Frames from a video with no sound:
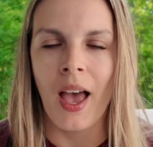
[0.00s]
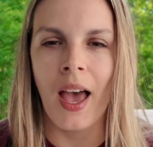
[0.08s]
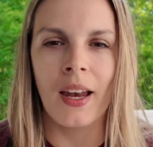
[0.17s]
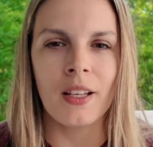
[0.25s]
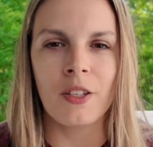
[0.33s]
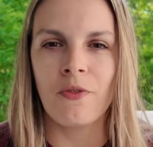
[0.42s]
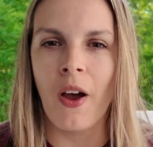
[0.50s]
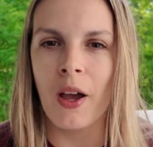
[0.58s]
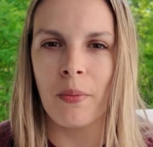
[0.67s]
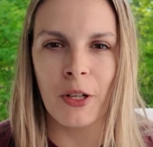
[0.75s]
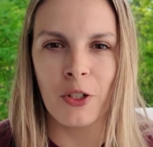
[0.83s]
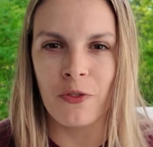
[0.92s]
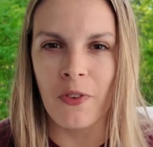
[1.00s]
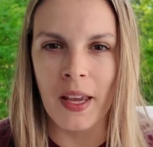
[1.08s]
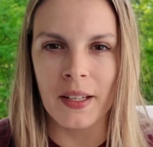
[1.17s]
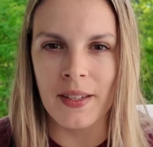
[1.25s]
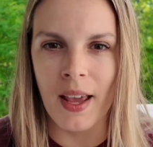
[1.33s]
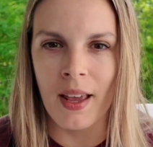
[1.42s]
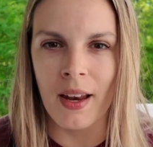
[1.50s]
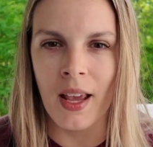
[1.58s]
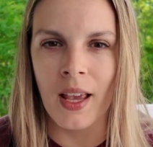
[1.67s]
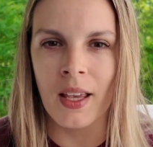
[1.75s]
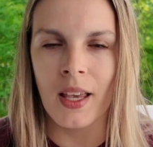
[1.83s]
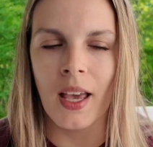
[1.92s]
And it's very much fake
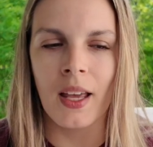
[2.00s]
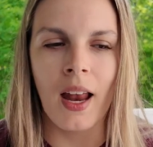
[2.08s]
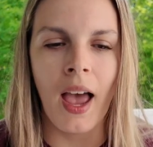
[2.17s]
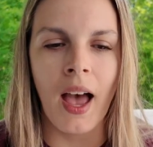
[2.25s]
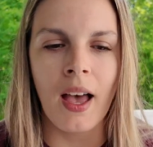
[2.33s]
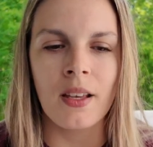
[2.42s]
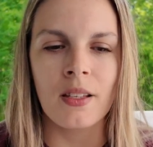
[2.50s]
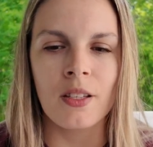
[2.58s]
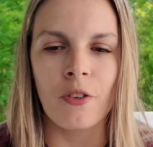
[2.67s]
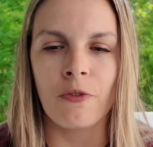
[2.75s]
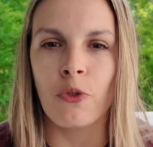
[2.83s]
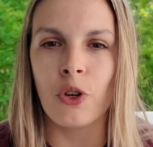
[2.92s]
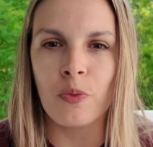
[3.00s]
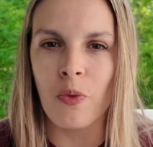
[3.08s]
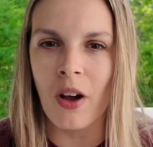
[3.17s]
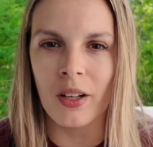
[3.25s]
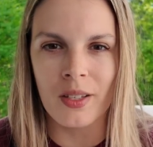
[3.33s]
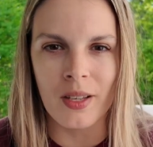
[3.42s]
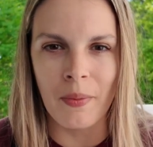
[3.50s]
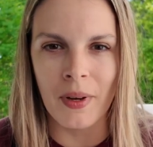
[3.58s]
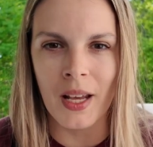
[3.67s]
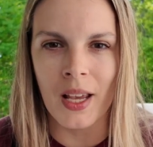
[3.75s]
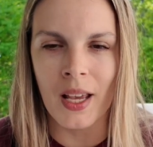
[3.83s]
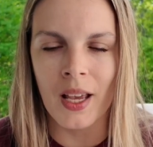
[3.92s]
dating. It has forced
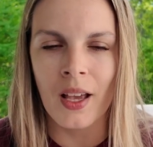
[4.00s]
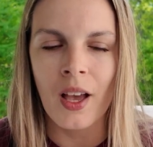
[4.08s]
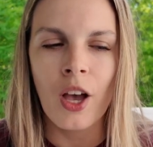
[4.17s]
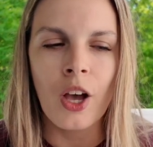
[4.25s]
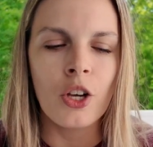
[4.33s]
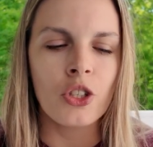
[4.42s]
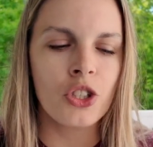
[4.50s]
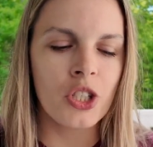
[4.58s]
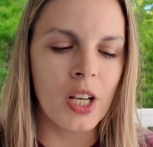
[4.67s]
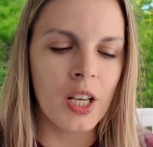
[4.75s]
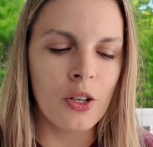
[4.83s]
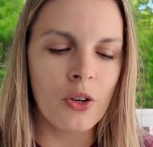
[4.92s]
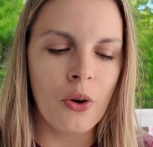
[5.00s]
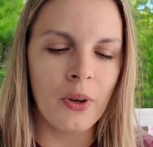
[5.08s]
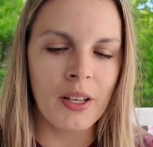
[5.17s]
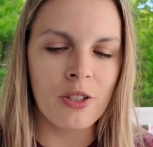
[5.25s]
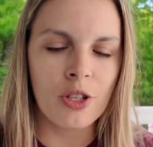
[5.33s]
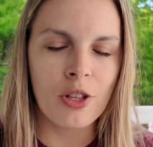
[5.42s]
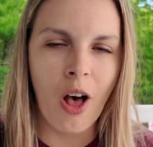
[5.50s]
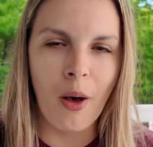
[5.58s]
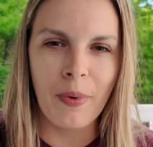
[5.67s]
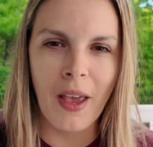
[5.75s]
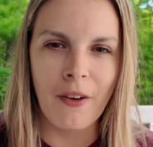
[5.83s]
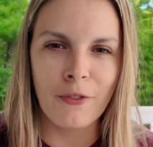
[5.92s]
proximity. She, gets
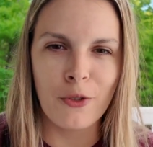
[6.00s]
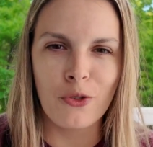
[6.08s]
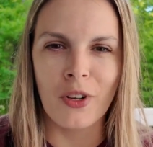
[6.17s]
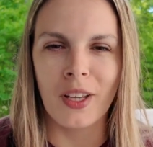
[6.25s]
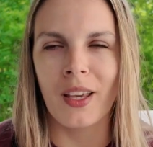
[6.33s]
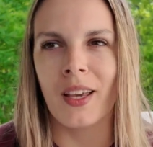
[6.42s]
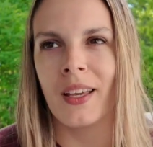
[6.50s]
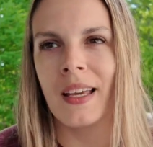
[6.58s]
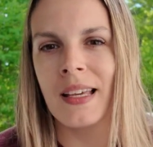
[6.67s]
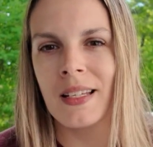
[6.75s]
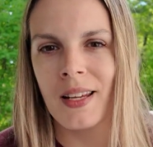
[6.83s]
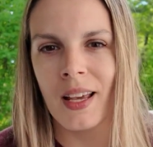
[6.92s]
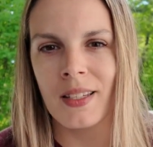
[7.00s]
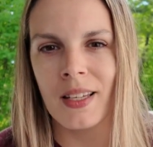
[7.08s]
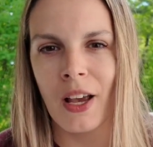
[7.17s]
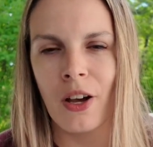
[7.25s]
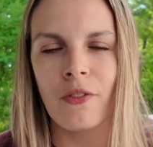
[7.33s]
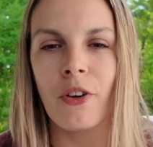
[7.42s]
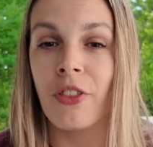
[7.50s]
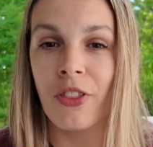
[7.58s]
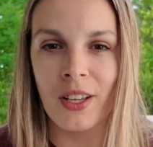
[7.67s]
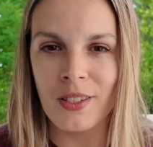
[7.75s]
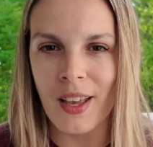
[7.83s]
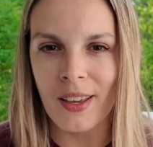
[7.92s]
sloppy after drinking. He takes care of her.
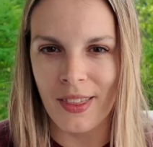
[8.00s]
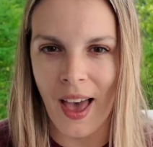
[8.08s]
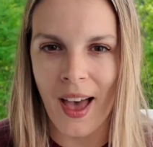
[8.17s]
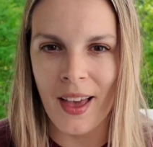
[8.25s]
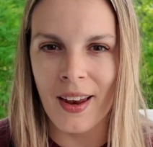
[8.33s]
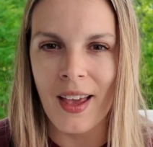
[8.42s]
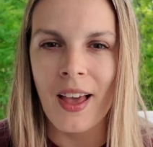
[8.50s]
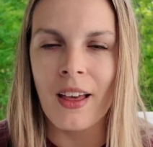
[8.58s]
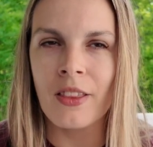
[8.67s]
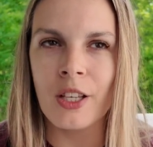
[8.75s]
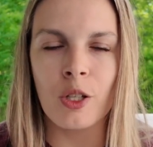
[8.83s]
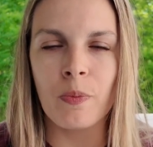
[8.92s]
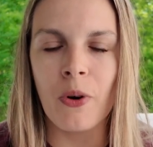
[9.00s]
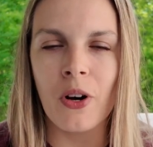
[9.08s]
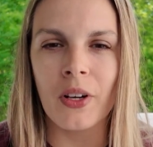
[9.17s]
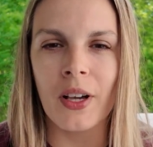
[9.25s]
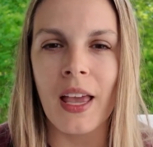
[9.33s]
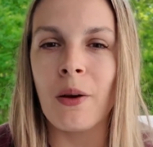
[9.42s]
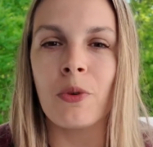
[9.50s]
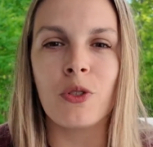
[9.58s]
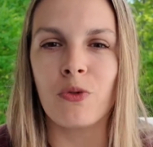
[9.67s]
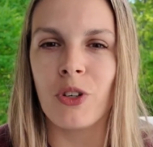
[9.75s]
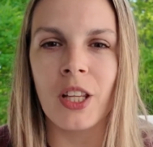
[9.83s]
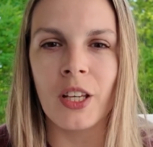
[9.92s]
Things like that. This book, it was
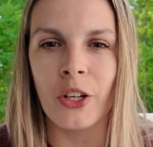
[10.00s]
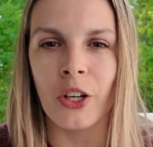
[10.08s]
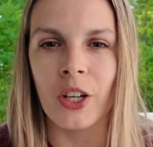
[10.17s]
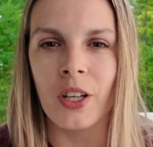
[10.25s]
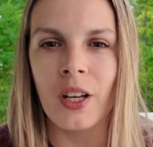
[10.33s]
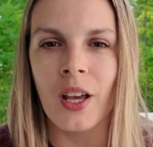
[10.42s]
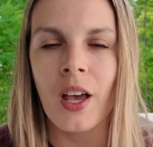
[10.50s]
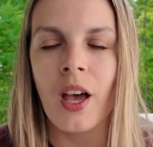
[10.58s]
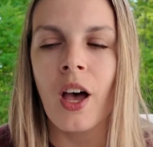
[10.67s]
really good.